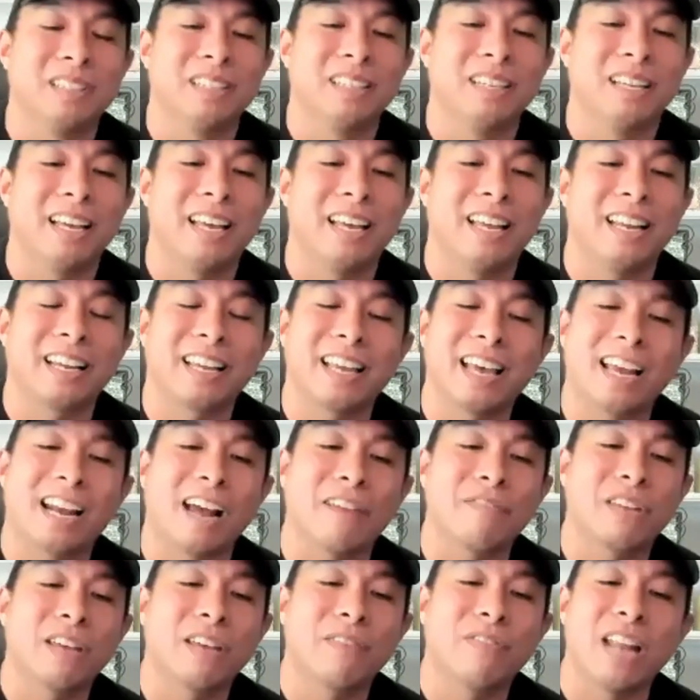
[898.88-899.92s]
again,
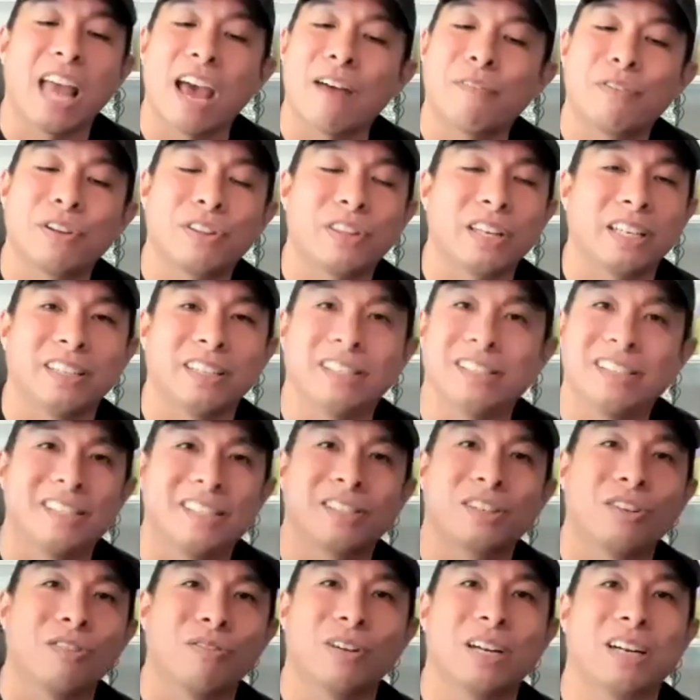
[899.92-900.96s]
I've given everything to
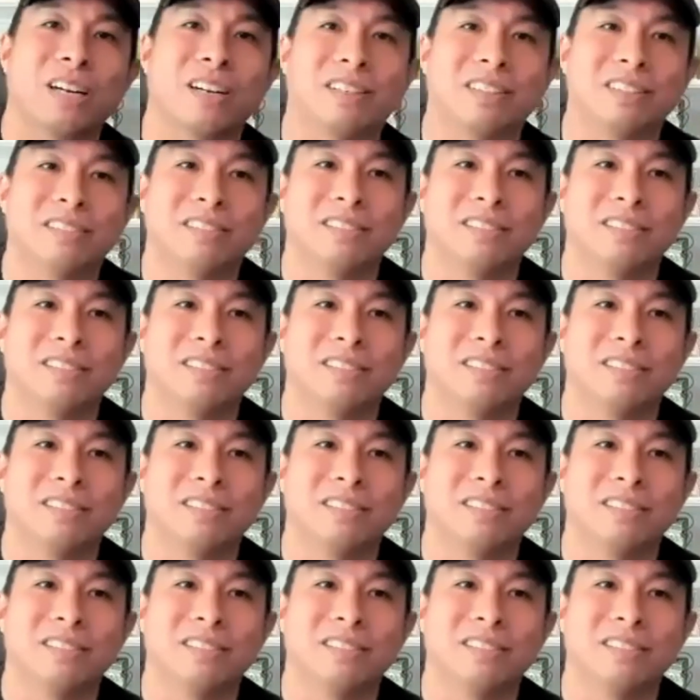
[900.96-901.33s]
this career.